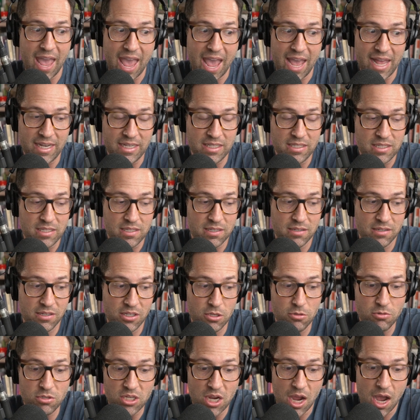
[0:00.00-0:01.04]
And
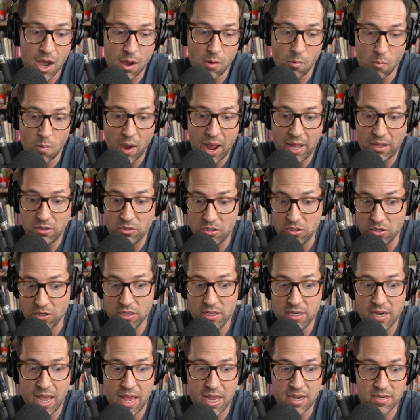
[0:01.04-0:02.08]
Utah, while
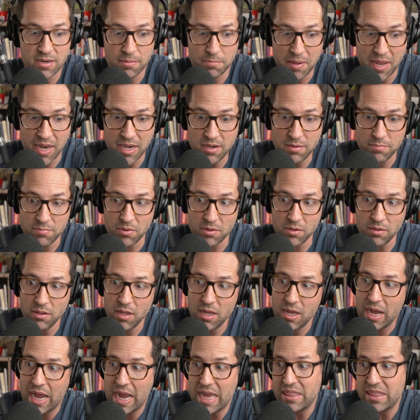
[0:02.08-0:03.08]
good and dependable,